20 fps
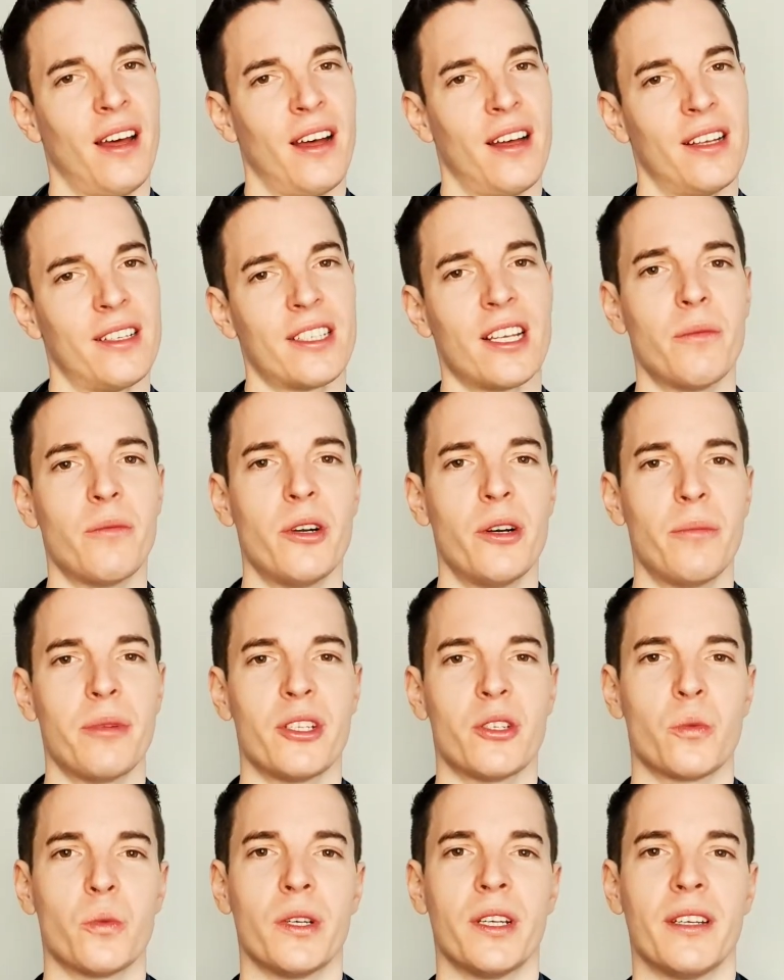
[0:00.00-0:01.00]
Somewhere
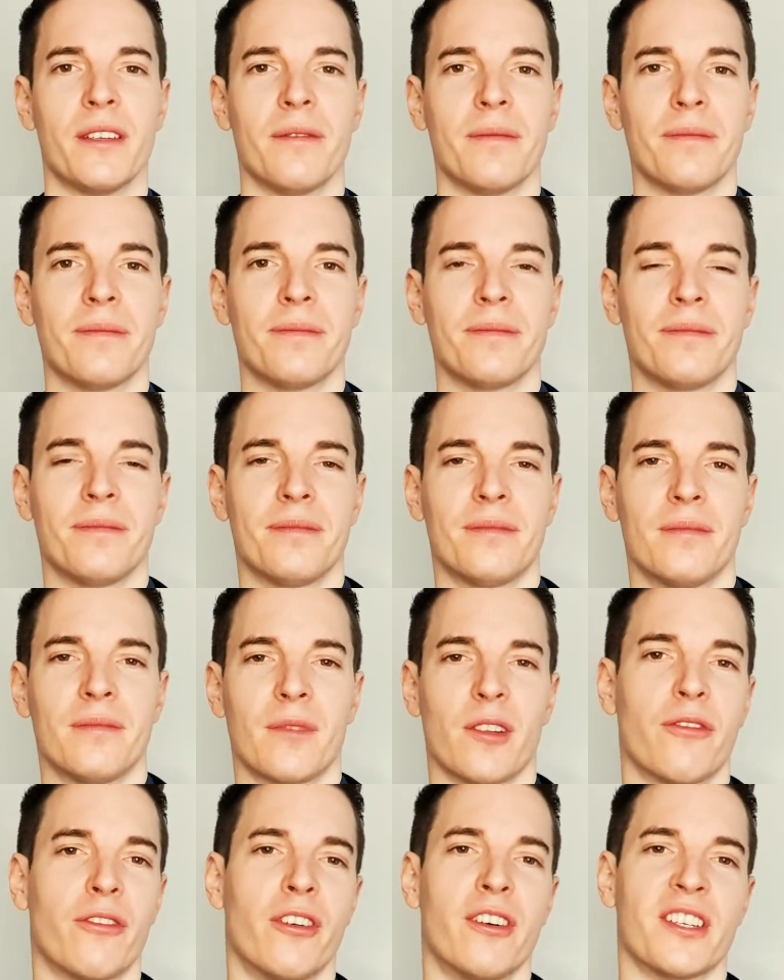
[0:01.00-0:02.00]
between
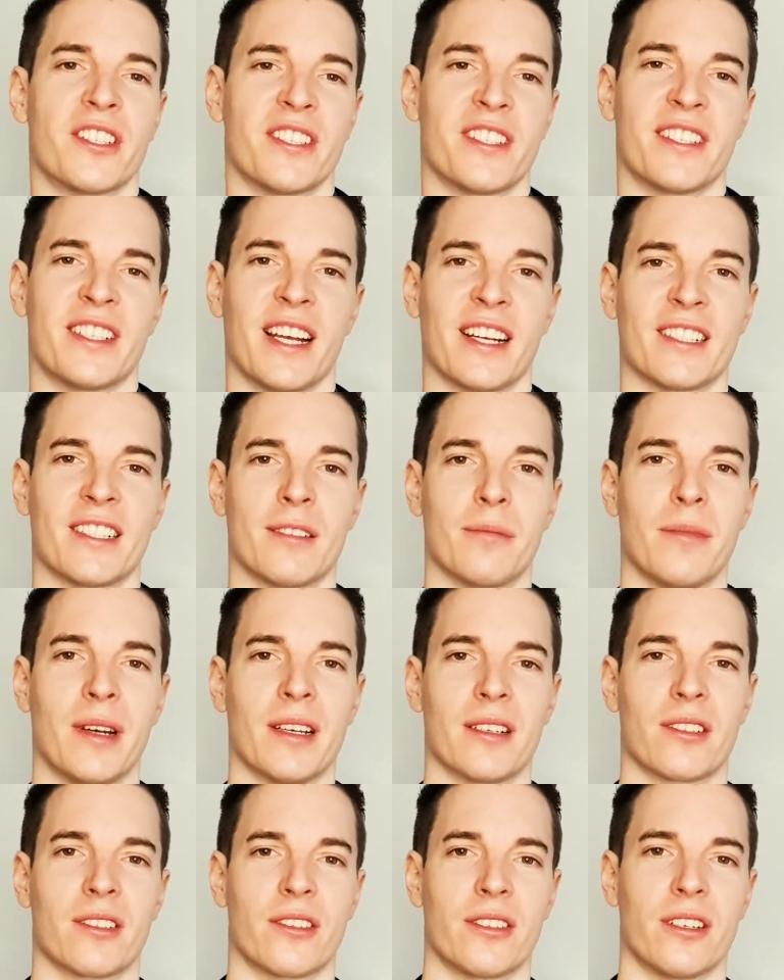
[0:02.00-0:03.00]
the first and the second
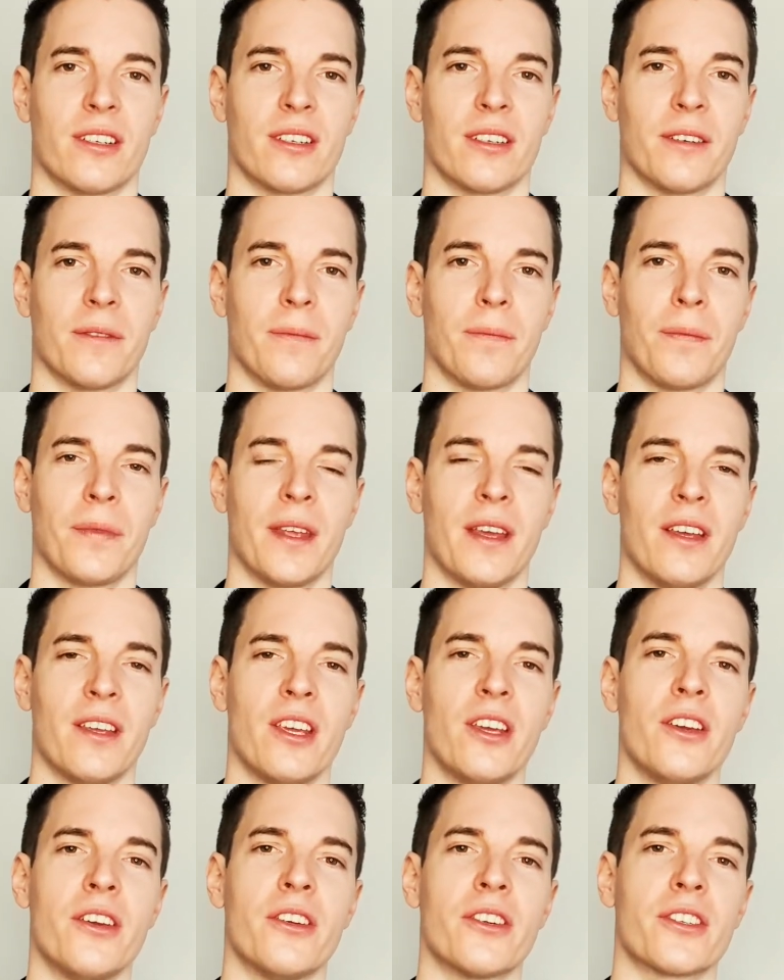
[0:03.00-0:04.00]
semester,
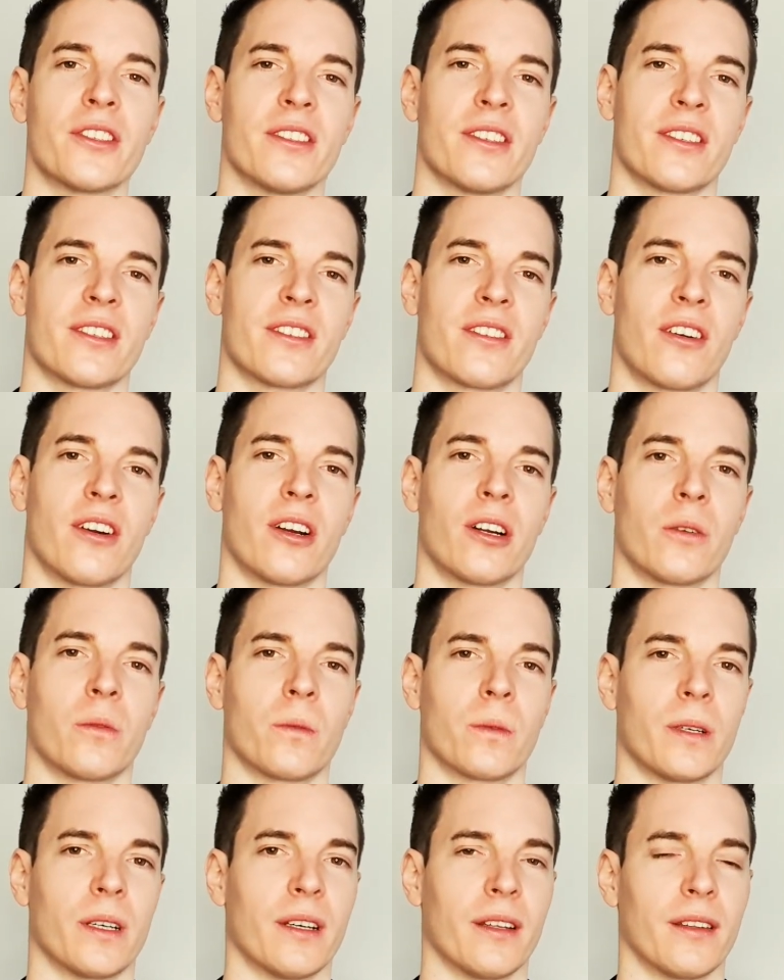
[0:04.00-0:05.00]
you usually start
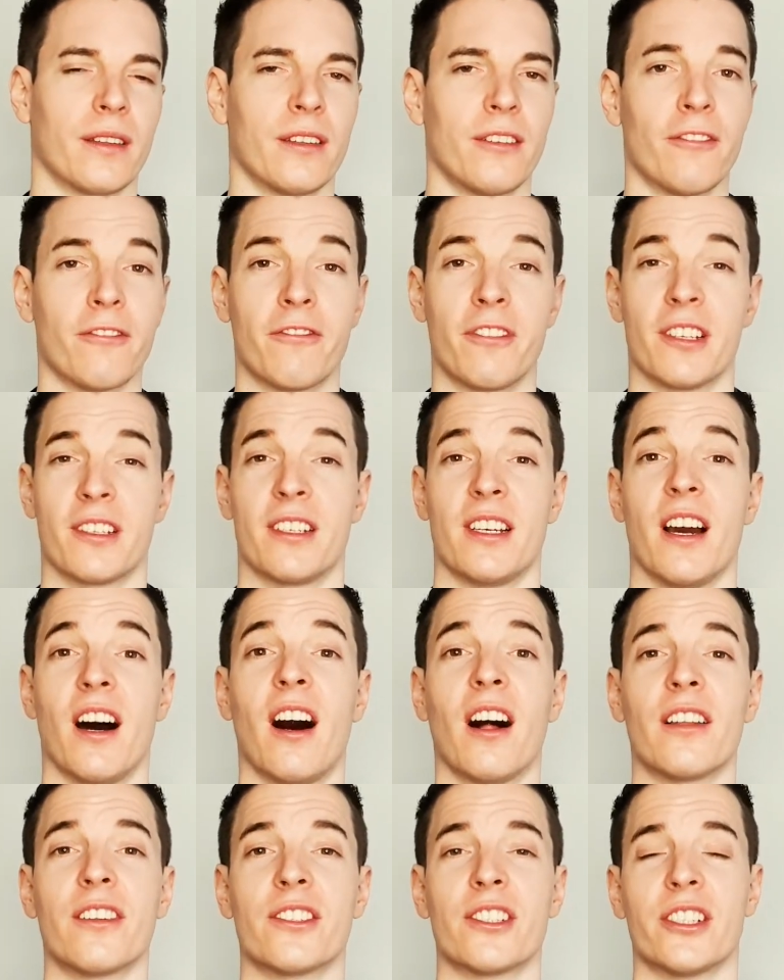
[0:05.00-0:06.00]
with
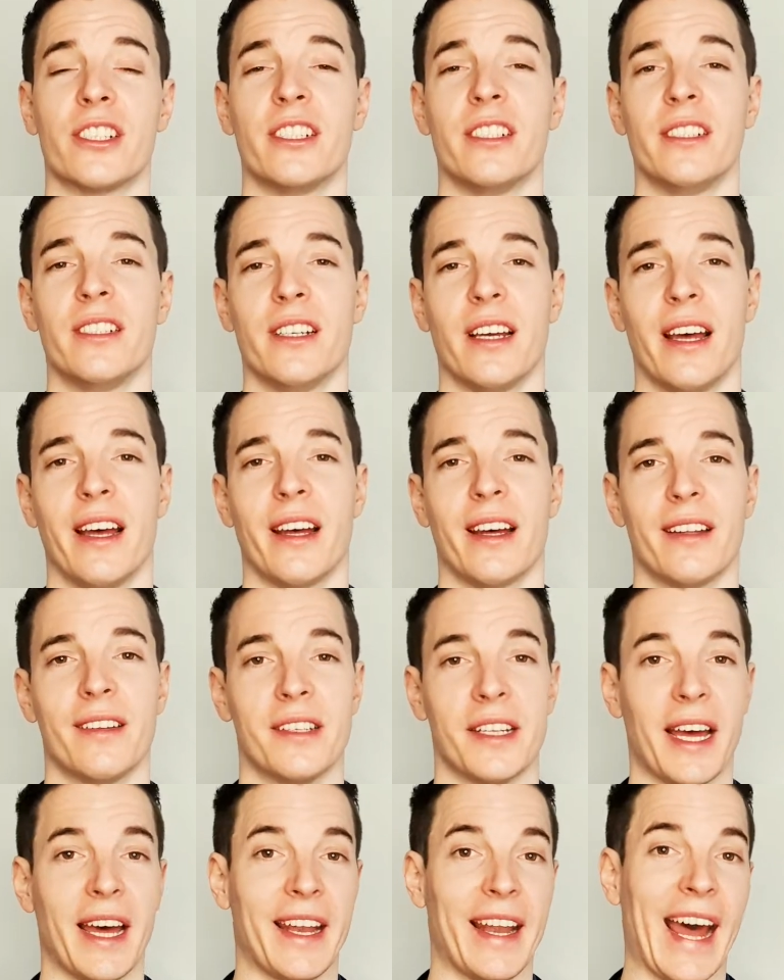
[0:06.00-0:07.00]
physiology
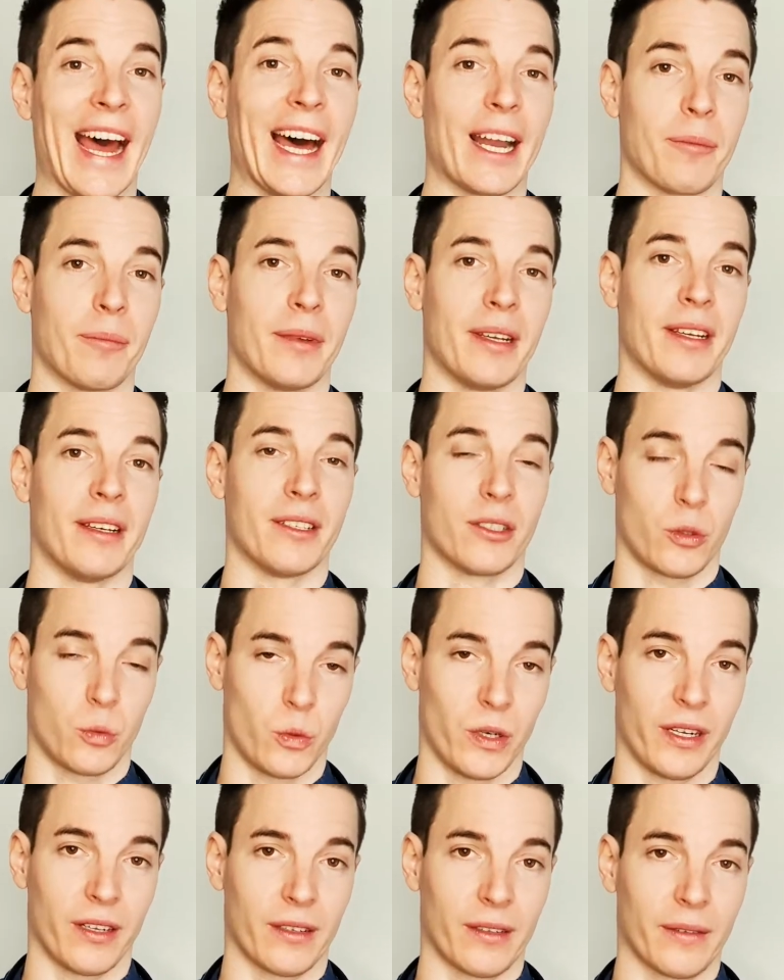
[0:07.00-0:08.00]
and anatomy as
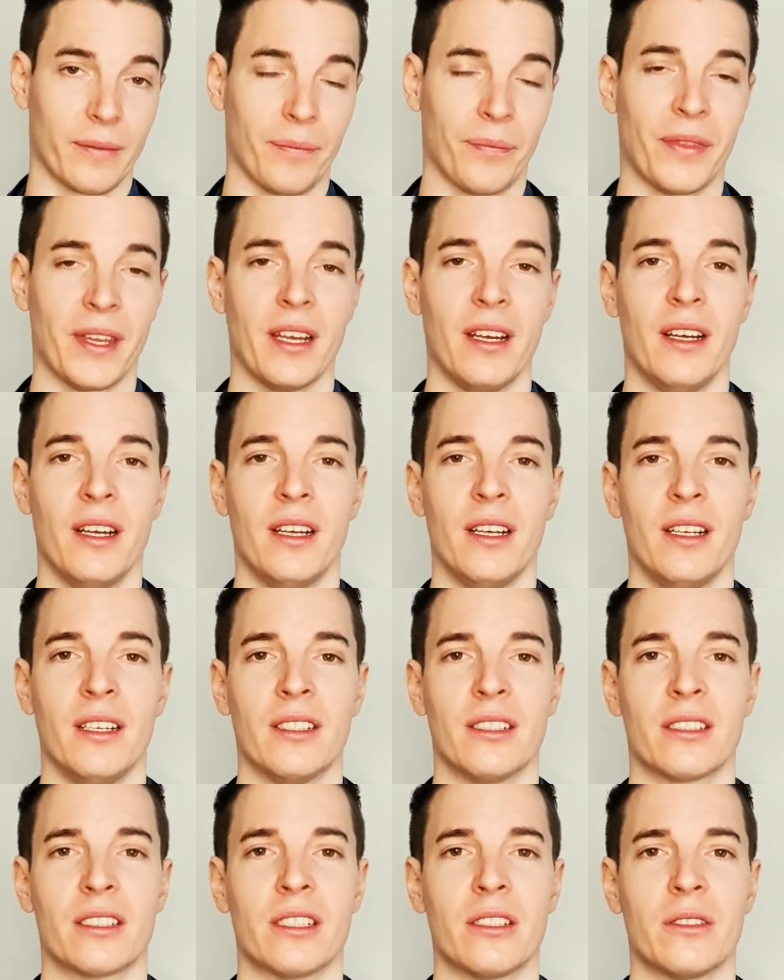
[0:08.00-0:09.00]
well.
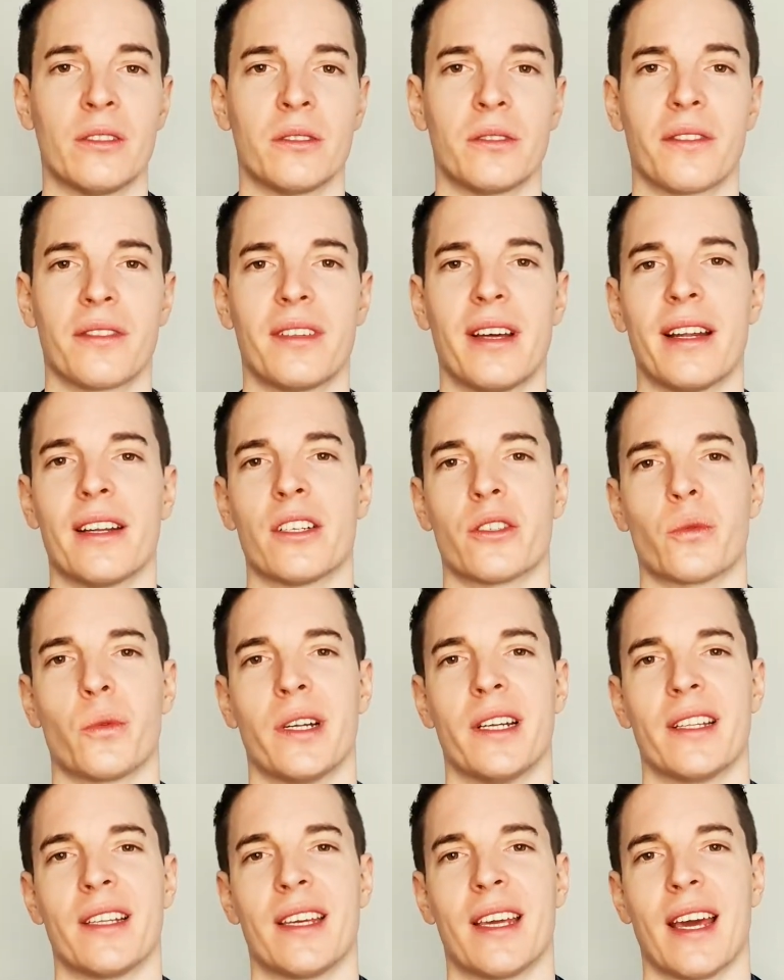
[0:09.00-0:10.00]
So that is
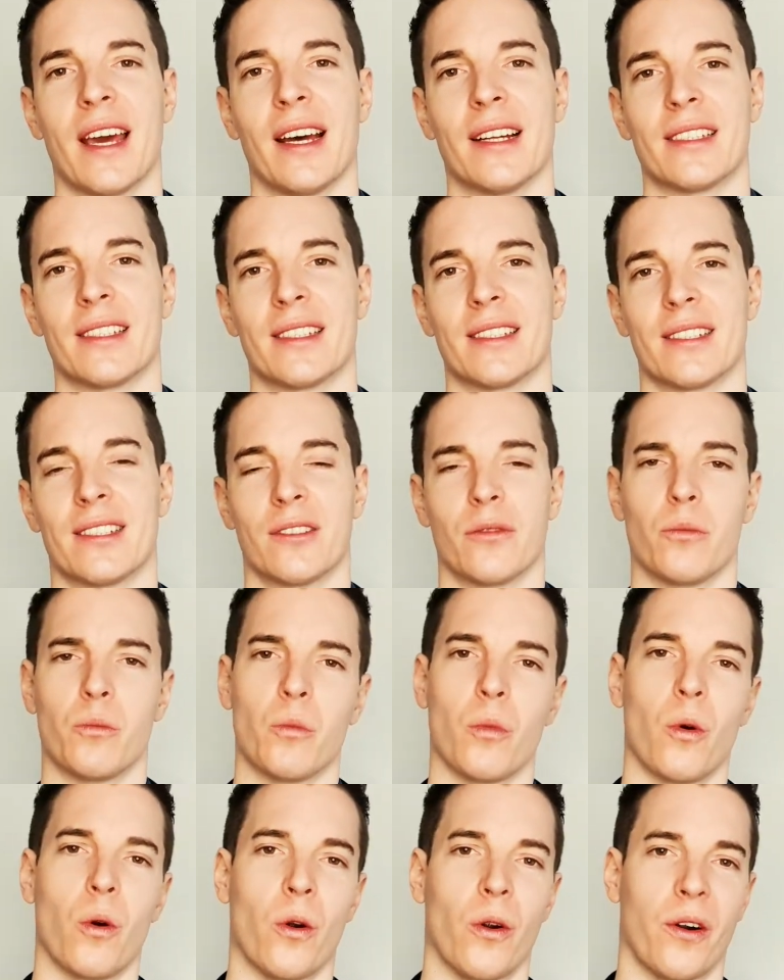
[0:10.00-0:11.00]
when it gets
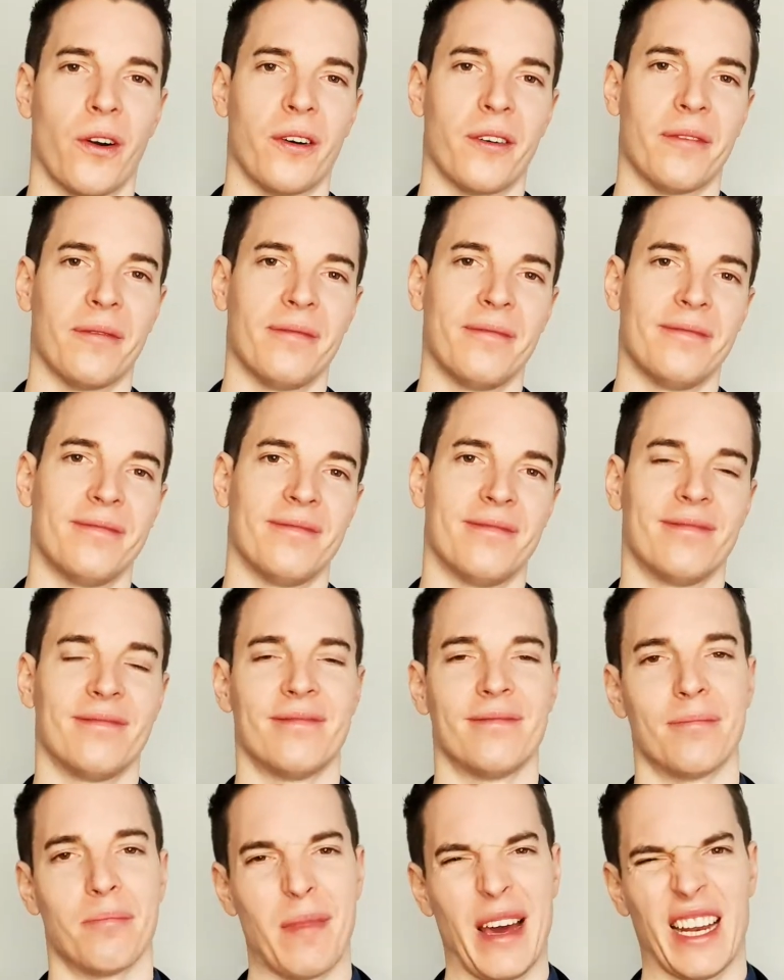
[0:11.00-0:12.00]
more
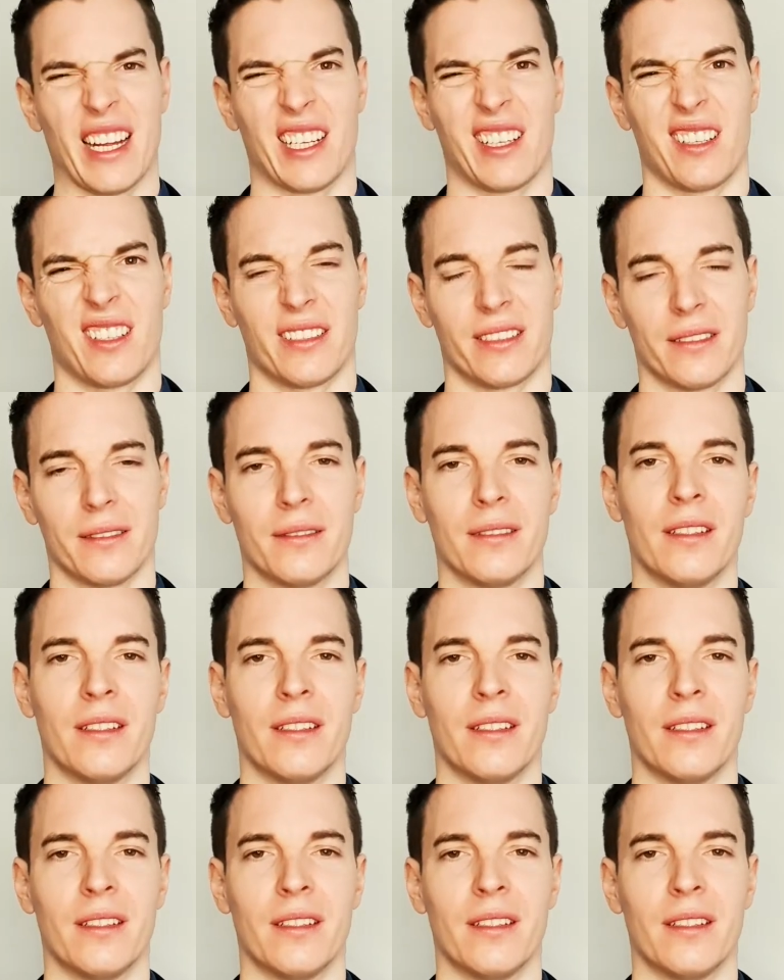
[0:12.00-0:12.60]
medical.